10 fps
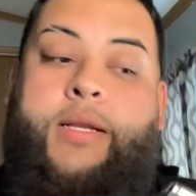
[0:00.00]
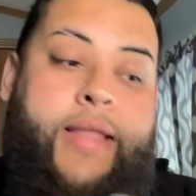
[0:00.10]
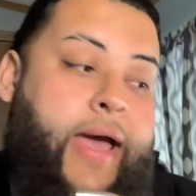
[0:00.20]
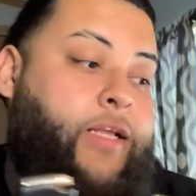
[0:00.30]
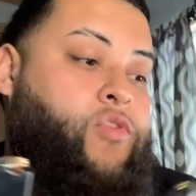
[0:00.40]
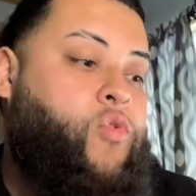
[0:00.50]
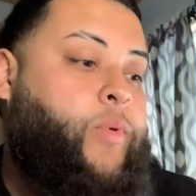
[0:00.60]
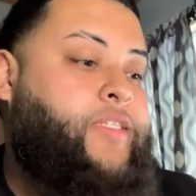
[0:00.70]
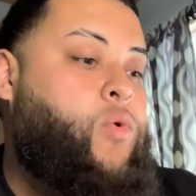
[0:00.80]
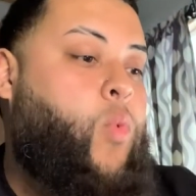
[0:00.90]
That is the
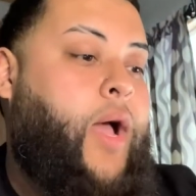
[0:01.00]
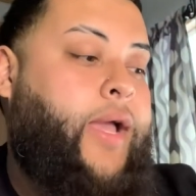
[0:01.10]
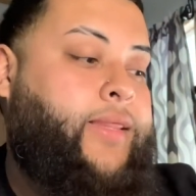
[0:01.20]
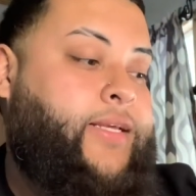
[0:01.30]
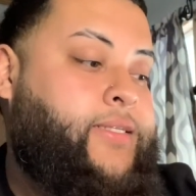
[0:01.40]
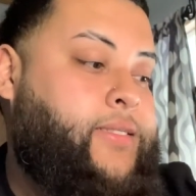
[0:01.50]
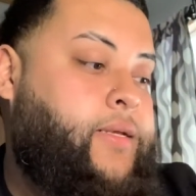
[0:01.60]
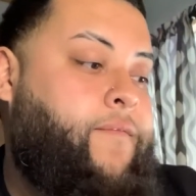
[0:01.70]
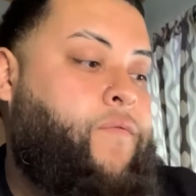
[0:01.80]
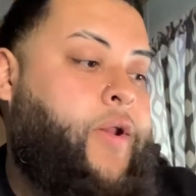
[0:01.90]
reason why this
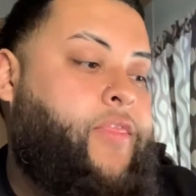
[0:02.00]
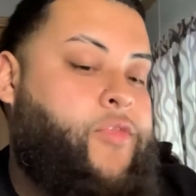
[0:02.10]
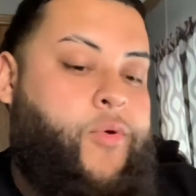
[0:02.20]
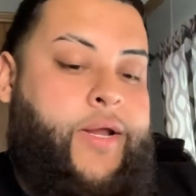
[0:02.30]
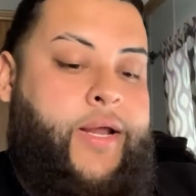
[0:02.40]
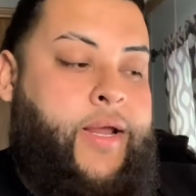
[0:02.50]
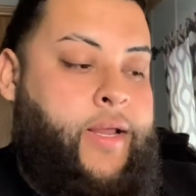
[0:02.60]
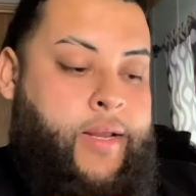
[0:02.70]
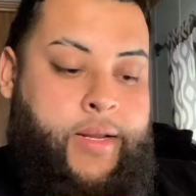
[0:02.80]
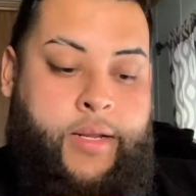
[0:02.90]
43
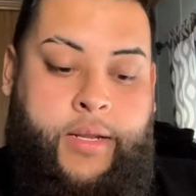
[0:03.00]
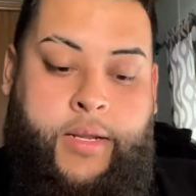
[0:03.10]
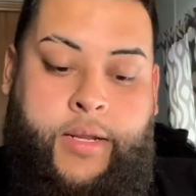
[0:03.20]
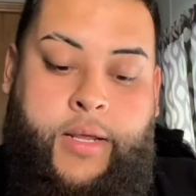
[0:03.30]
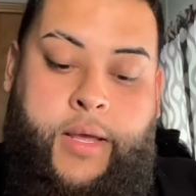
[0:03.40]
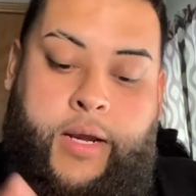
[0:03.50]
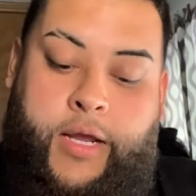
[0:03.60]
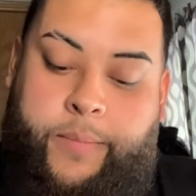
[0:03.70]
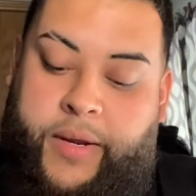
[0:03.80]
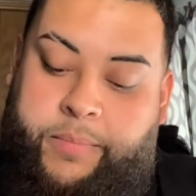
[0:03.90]

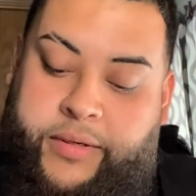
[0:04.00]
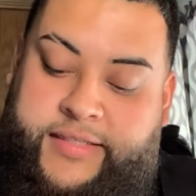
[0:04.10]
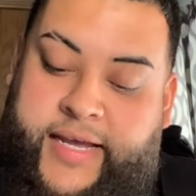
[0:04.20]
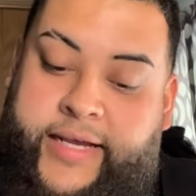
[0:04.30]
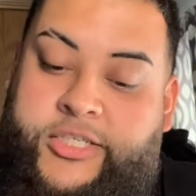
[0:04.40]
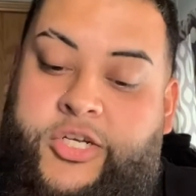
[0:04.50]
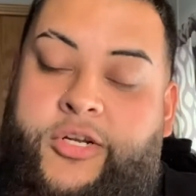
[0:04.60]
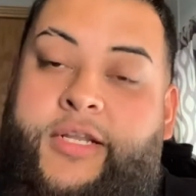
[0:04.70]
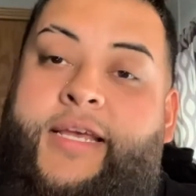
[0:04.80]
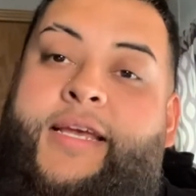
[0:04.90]
could be
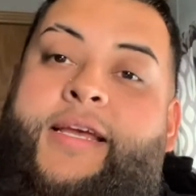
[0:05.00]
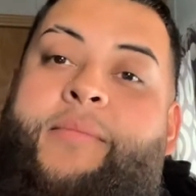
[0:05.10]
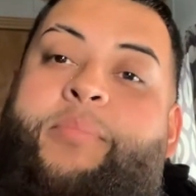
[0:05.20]
potentially